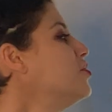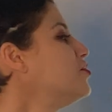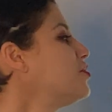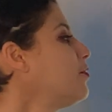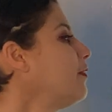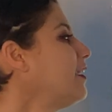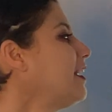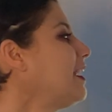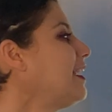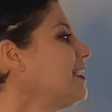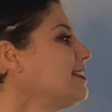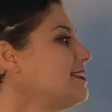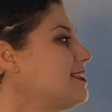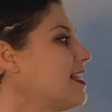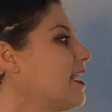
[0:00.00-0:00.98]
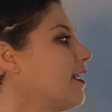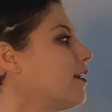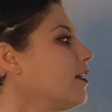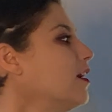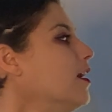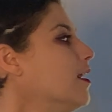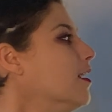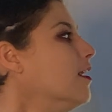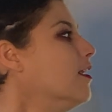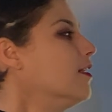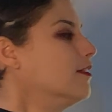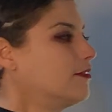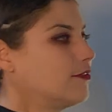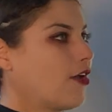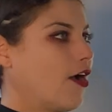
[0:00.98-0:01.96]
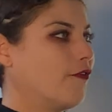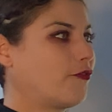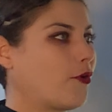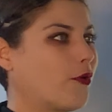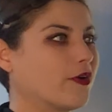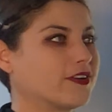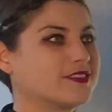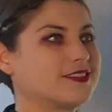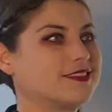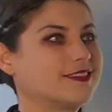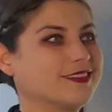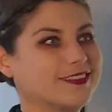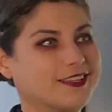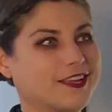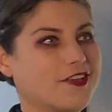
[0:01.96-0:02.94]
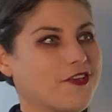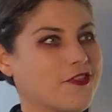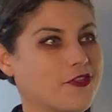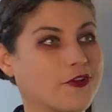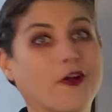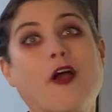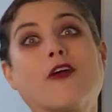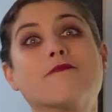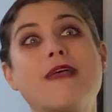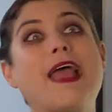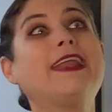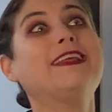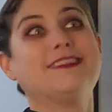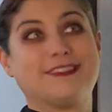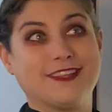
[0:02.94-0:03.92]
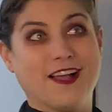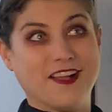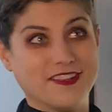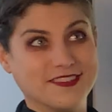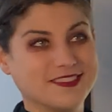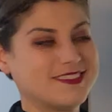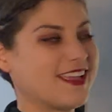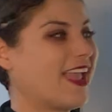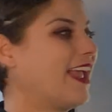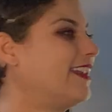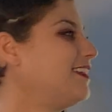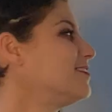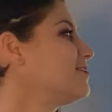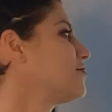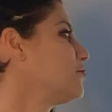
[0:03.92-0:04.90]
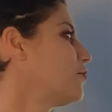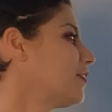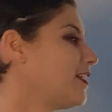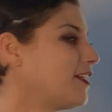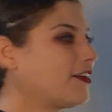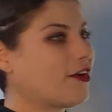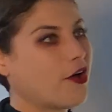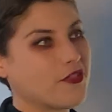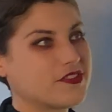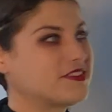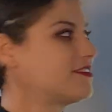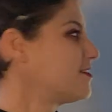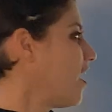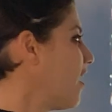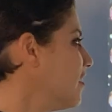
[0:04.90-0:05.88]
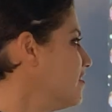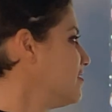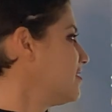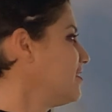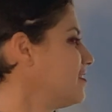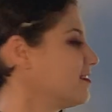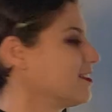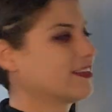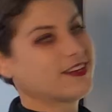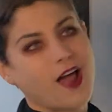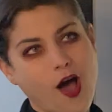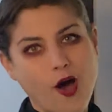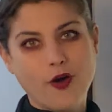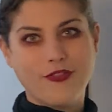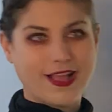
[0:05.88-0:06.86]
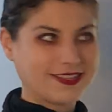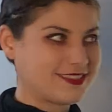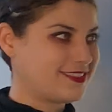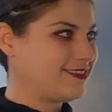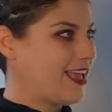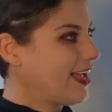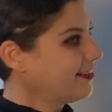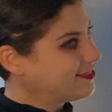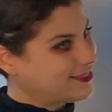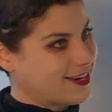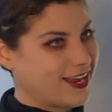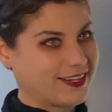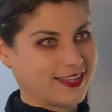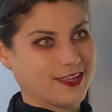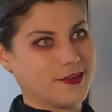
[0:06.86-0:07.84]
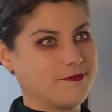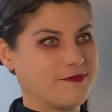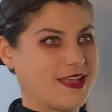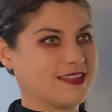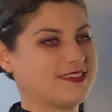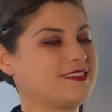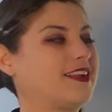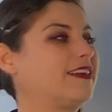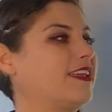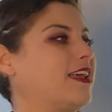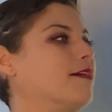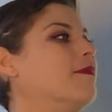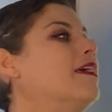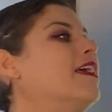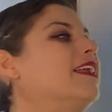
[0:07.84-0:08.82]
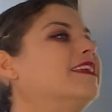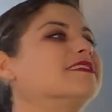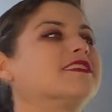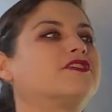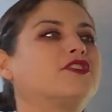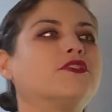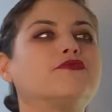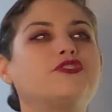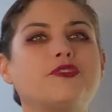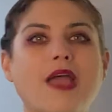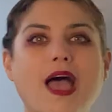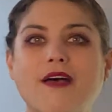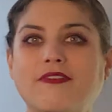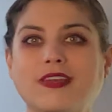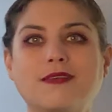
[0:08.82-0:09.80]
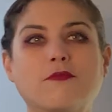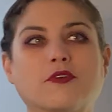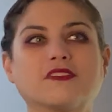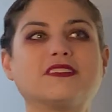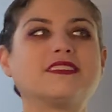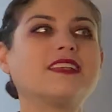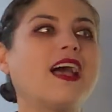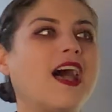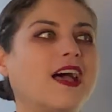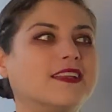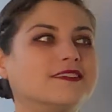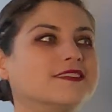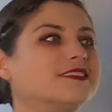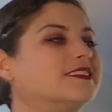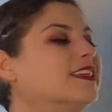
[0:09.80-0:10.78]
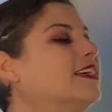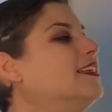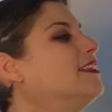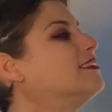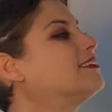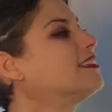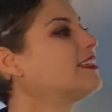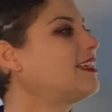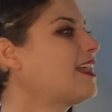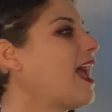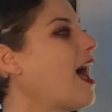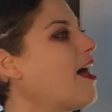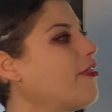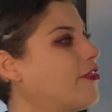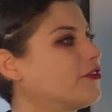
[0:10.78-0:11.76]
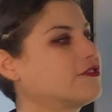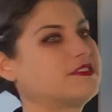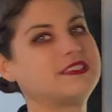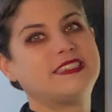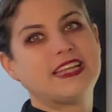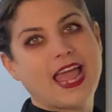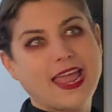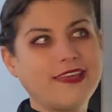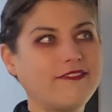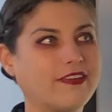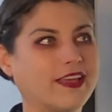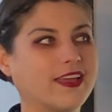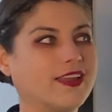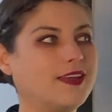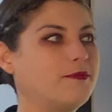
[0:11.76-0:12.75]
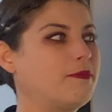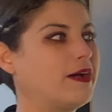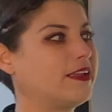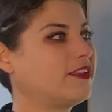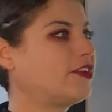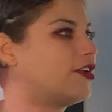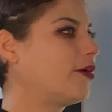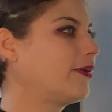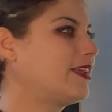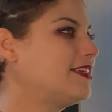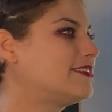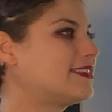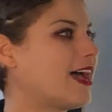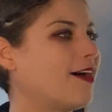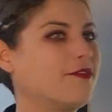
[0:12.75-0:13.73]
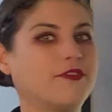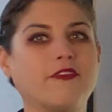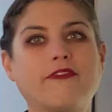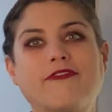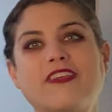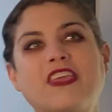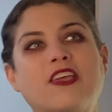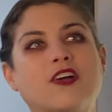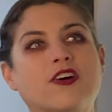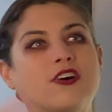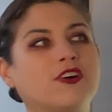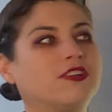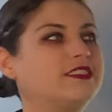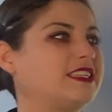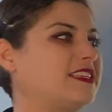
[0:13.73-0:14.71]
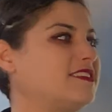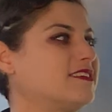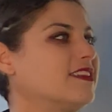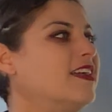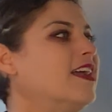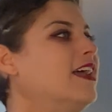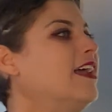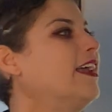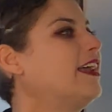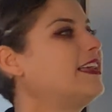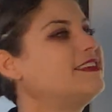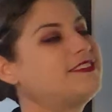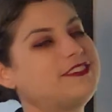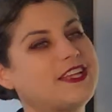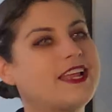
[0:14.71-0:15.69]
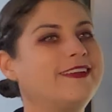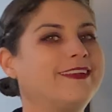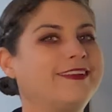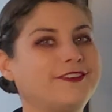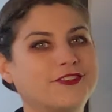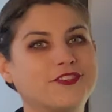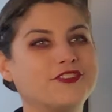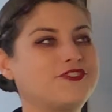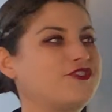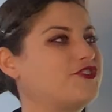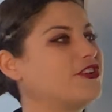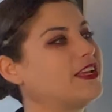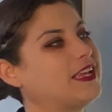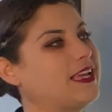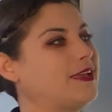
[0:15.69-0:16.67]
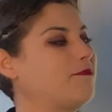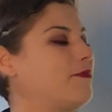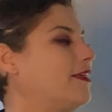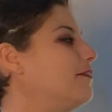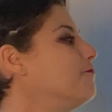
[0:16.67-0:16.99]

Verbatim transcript: So when he gets there, of course, there are many sons and he's looking at all the sons and he's like, no, that's, that's not him. That's not him. He's like, don't you have any more sons? He's like, yeah, there's David, but you know, he's out in the field. He's, he's tending to the sheep.